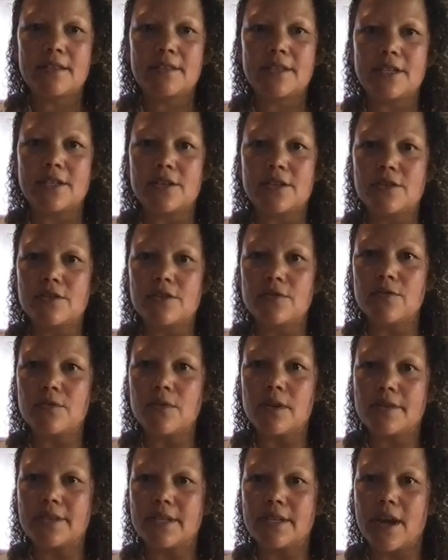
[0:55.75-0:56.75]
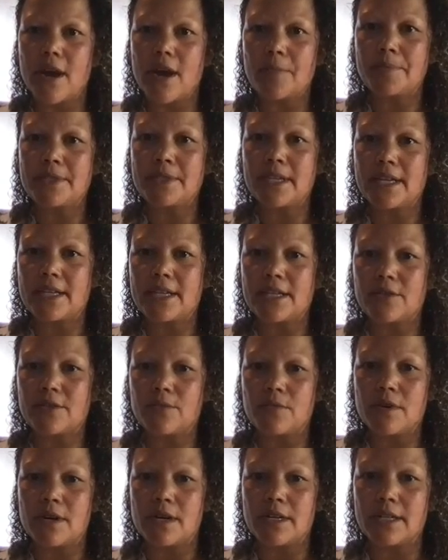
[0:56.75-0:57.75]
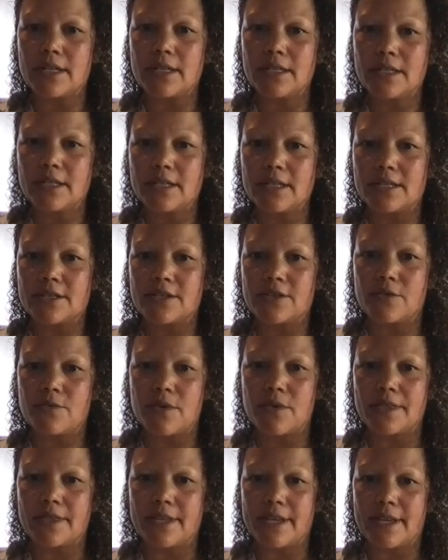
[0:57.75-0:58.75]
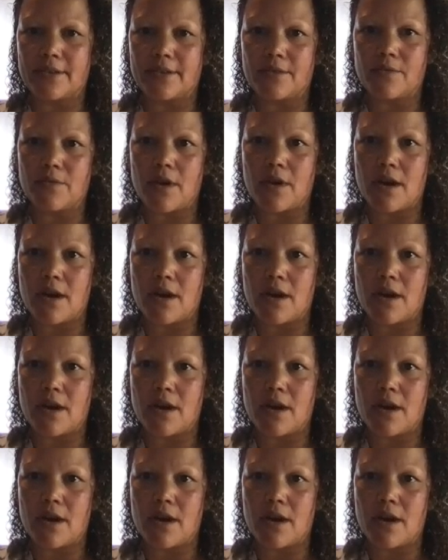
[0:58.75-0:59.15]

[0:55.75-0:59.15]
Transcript: the updated one is the one that